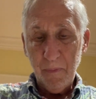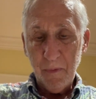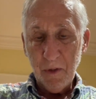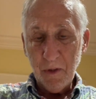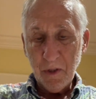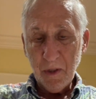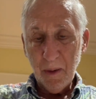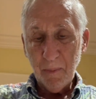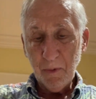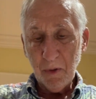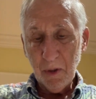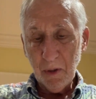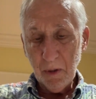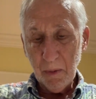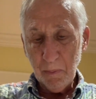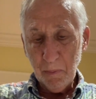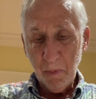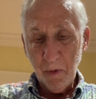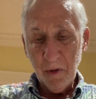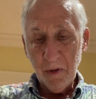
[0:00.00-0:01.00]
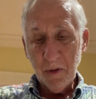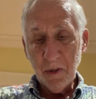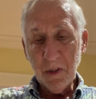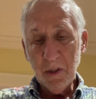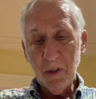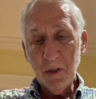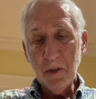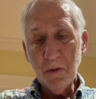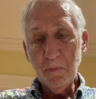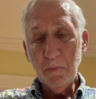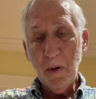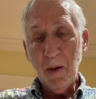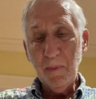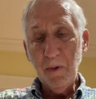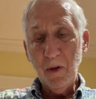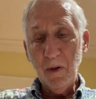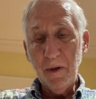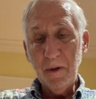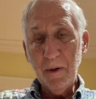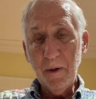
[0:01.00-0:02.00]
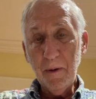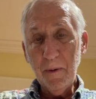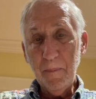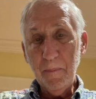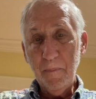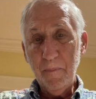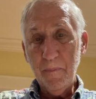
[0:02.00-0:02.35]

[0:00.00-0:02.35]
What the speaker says: something to put in. See this bubble on here?